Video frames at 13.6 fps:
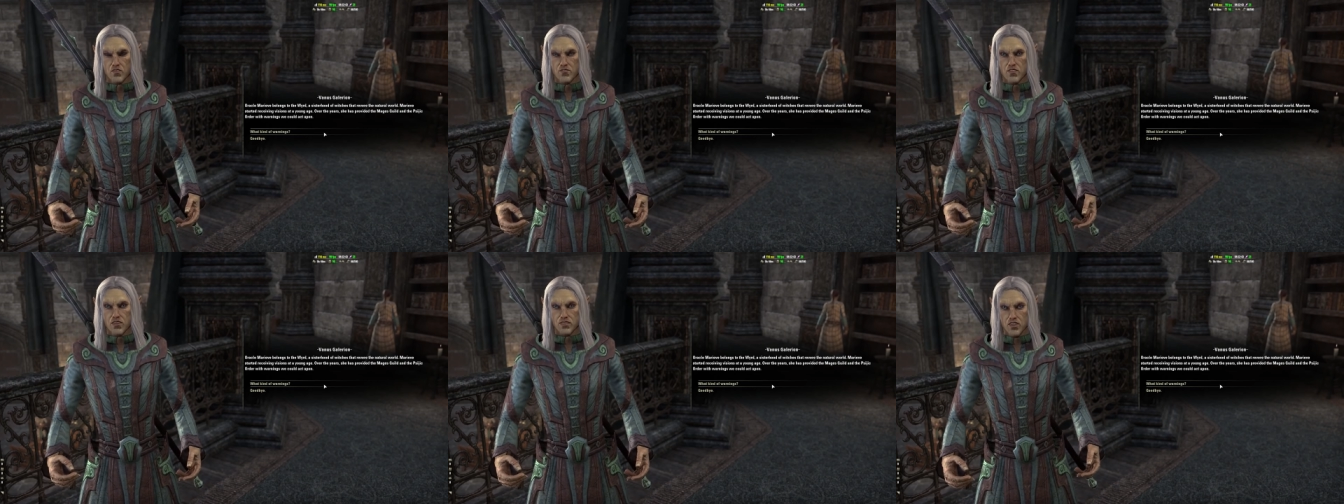
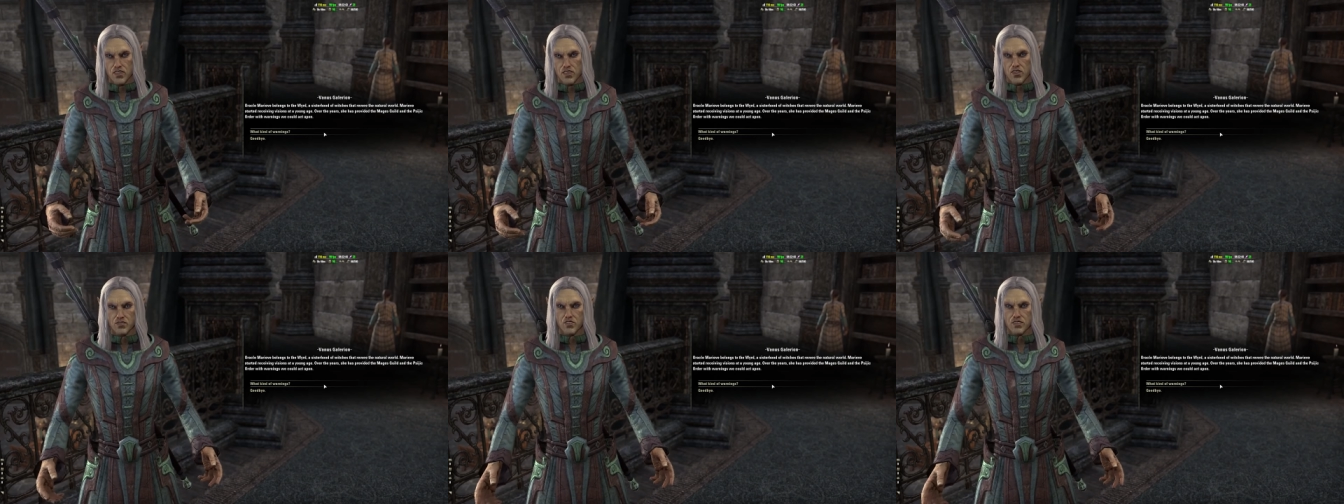Over the
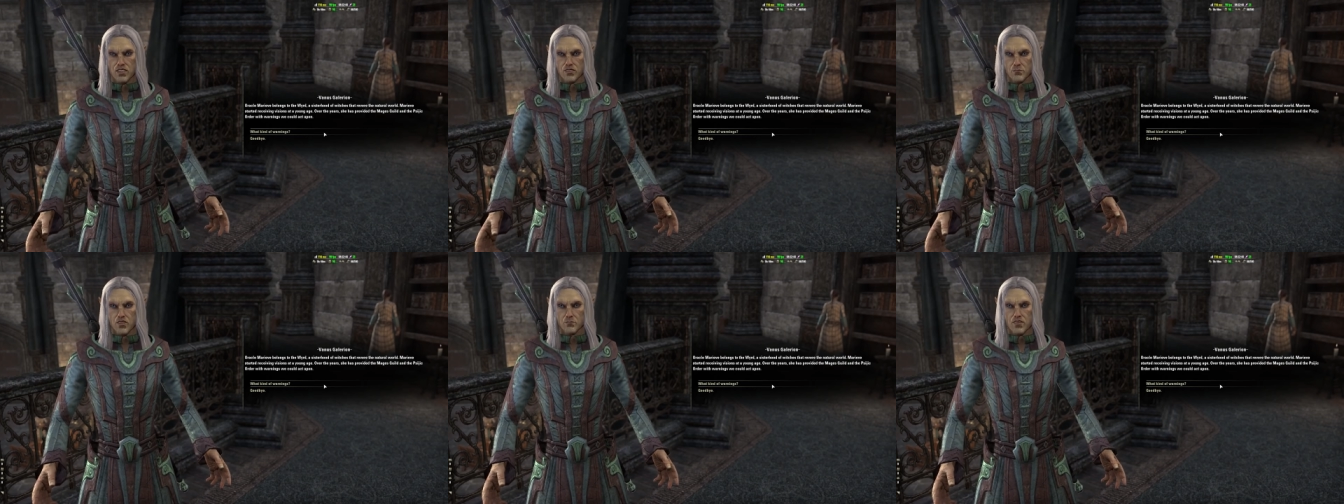years, she
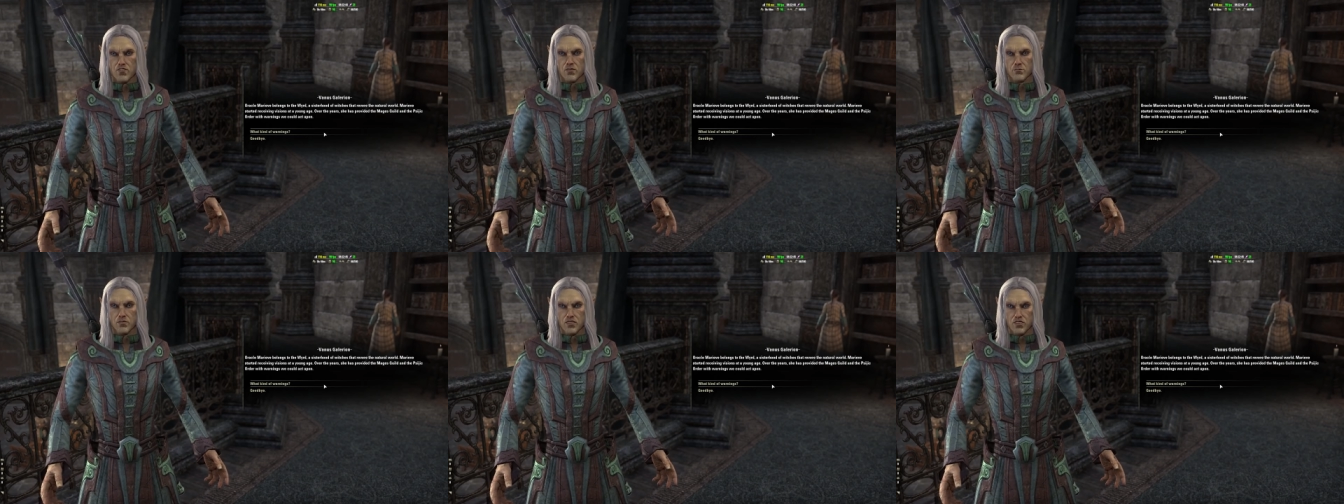has
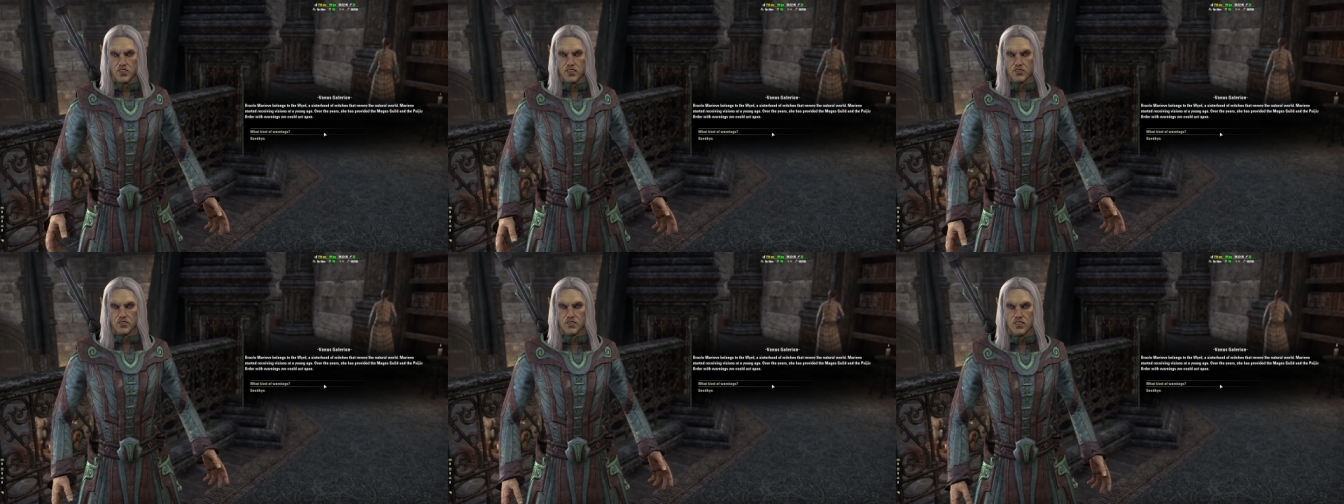provided the
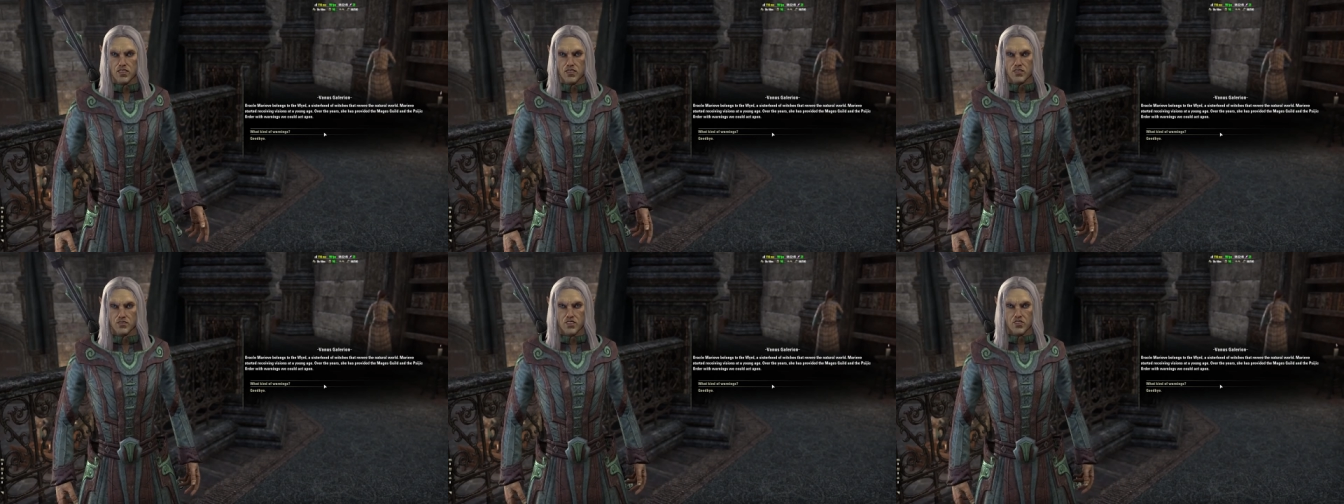Mages
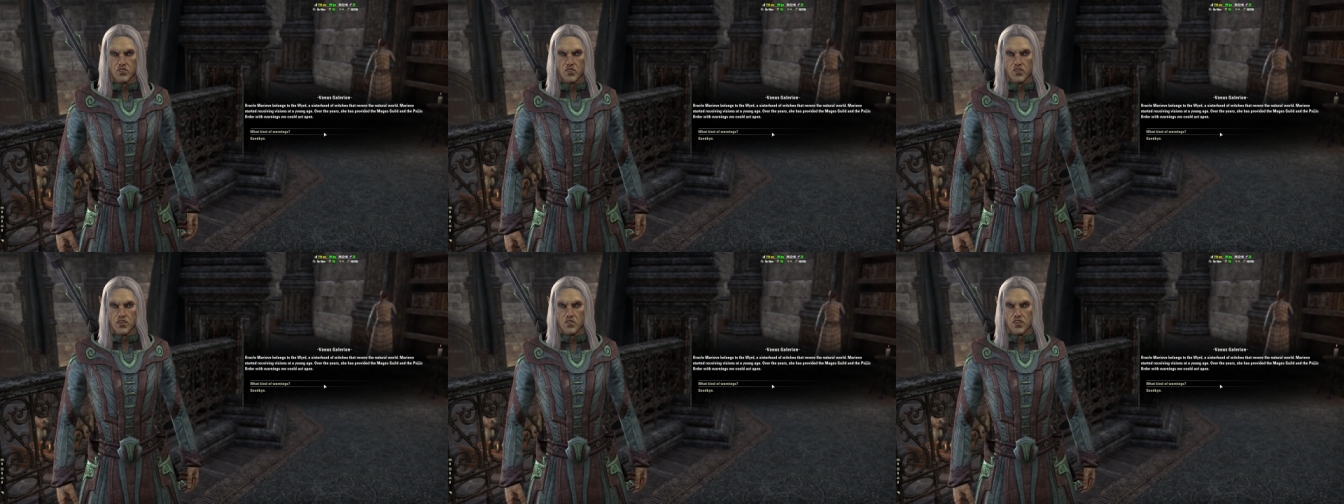Guild and the
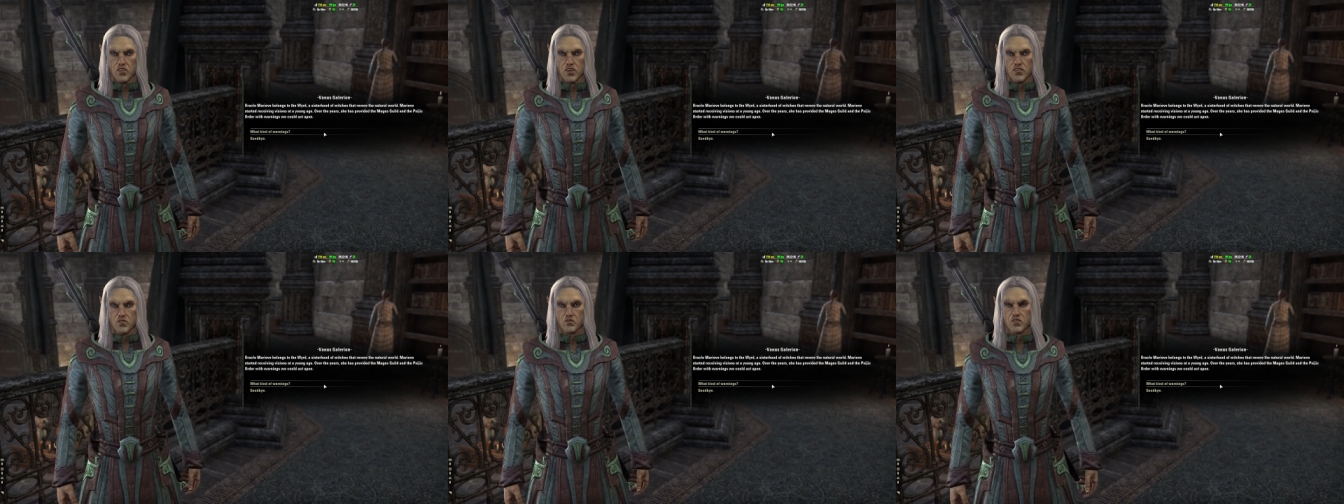Psijic Order
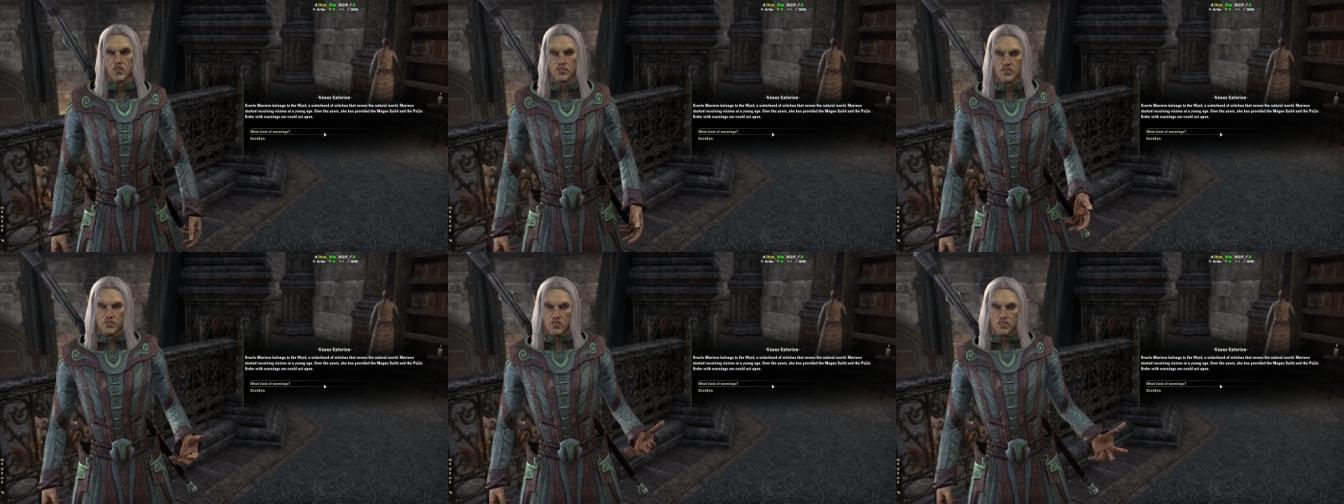with
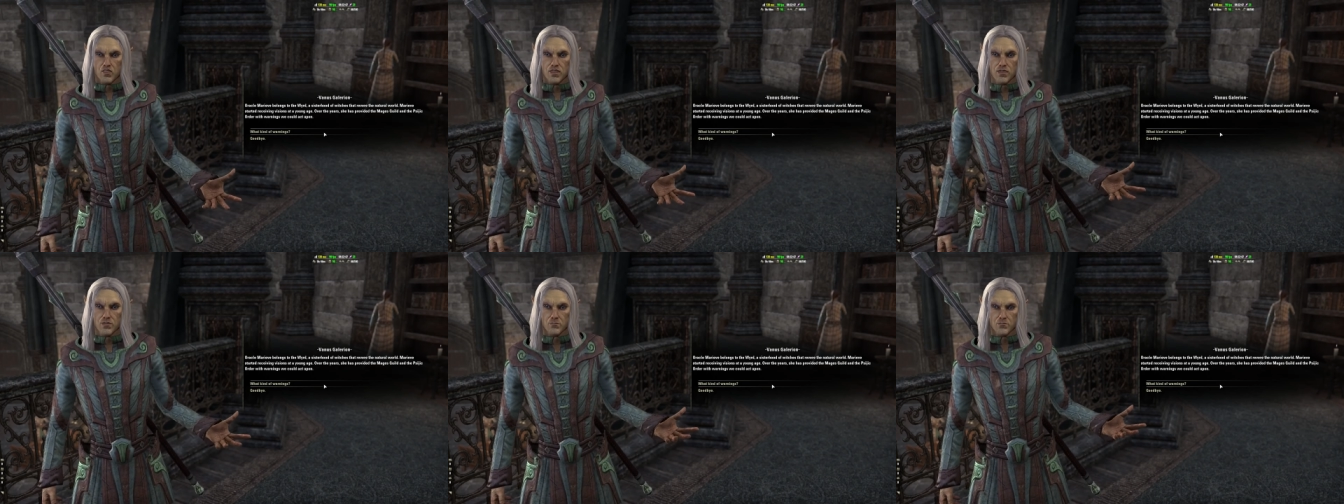warnings we
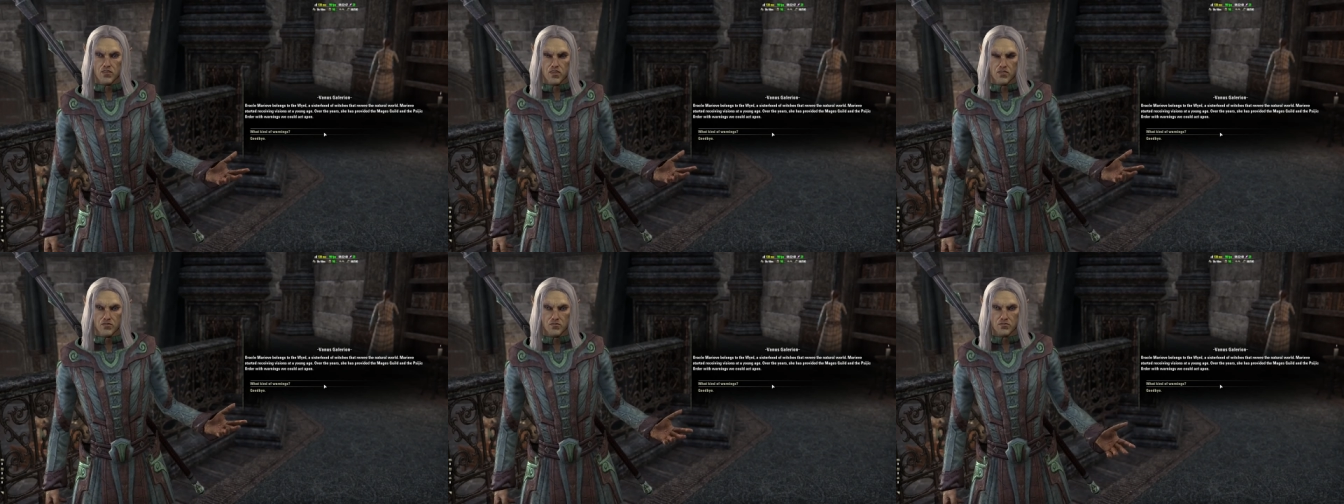could act
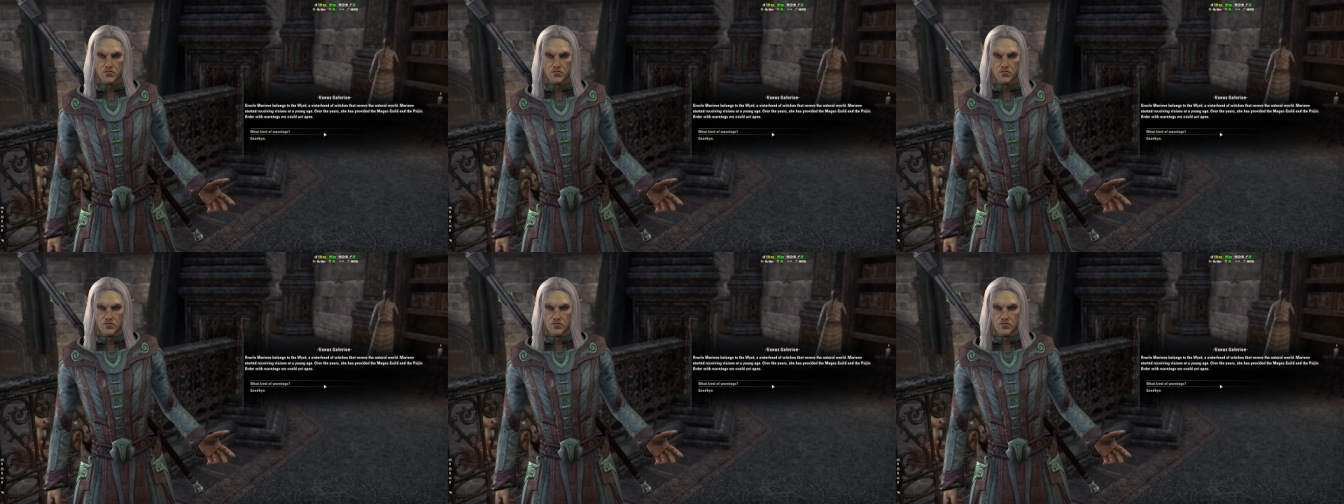upon.